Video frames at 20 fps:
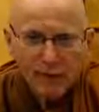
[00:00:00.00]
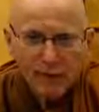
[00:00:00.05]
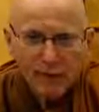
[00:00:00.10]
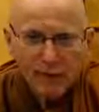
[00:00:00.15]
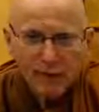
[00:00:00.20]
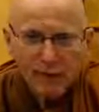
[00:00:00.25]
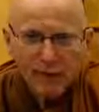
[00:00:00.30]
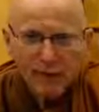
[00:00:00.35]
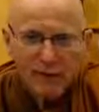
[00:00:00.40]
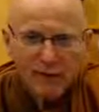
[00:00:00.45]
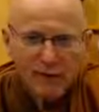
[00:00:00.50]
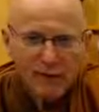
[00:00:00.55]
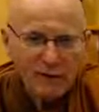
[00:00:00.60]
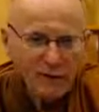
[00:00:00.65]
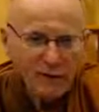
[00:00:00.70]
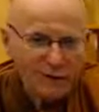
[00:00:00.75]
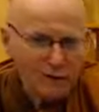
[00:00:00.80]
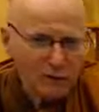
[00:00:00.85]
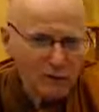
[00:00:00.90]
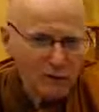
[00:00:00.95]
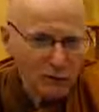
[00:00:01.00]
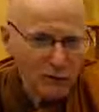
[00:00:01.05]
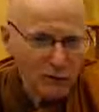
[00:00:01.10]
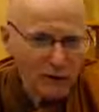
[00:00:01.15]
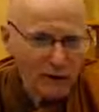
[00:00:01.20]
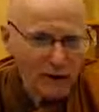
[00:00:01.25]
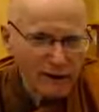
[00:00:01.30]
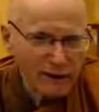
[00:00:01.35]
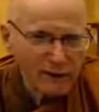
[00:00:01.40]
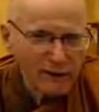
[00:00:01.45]
and having a
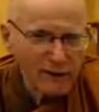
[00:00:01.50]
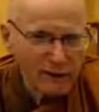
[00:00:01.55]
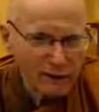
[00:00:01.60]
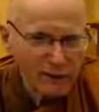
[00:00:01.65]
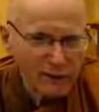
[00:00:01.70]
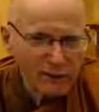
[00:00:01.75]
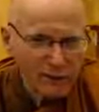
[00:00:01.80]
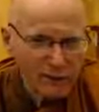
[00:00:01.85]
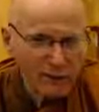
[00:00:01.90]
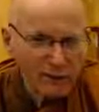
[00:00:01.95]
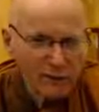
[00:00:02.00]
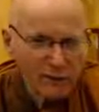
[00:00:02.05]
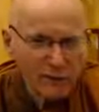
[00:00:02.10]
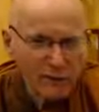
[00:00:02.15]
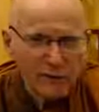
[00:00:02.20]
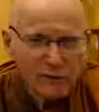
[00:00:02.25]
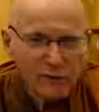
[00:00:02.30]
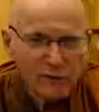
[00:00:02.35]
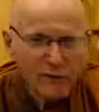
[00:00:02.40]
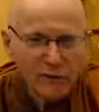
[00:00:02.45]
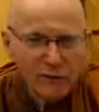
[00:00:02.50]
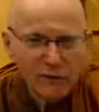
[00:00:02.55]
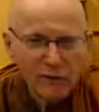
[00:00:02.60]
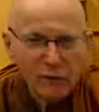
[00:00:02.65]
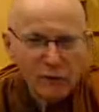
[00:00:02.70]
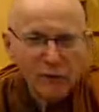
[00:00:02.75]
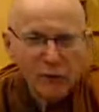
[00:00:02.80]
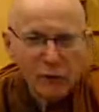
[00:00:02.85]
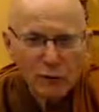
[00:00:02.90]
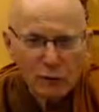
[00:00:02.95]
creative
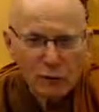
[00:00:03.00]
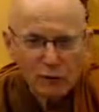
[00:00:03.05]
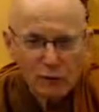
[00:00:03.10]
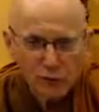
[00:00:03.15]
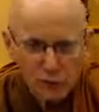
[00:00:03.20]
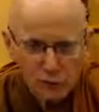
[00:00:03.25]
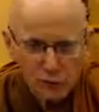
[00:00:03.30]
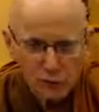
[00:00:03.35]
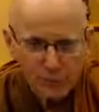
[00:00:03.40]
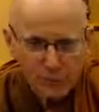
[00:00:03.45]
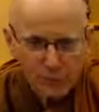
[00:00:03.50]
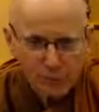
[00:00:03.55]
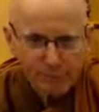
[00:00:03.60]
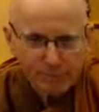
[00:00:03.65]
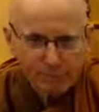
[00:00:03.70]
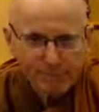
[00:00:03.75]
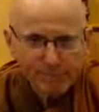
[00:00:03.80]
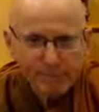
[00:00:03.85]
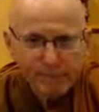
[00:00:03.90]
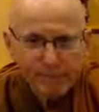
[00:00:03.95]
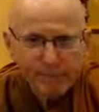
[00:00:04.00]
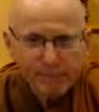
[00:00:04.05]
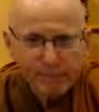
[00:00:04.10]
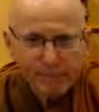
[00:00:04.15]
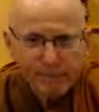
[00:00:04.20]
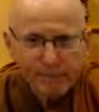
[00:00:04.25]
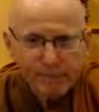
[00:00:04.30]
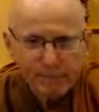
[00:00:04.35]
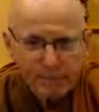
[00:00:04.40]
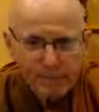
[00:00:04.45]
approach to it.
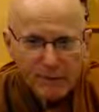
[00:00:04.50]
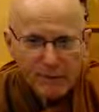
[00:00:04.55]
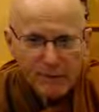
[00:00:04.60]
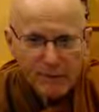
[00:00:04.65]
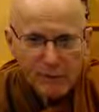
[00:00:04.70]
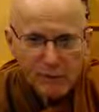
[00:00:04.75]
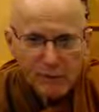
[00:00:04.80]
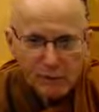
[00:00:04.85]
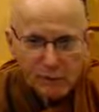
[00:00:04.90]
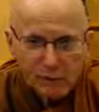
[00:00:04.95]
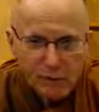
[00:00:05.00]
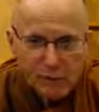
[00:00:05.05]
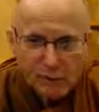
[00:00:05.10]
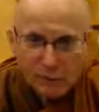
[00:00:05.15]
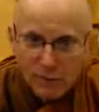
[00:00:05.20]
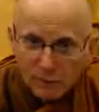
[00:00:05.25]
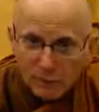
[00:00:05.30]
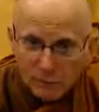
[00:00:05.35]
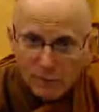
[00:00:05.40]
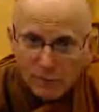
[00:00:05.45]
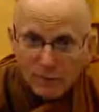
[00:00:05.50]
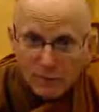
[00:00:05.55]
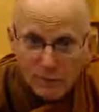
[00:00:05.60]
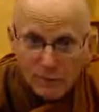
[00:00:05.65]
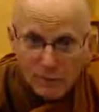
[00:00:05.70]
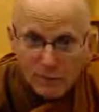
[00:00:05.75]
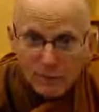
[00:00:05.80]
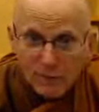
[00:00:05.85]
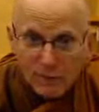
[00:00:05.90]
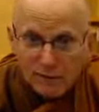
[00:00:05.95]
So I
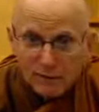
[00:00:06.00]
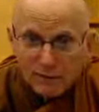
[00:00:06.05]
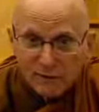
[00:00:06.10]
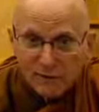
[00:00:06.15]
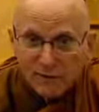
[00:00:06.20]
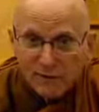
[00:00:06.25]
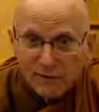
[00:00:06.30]
hope that's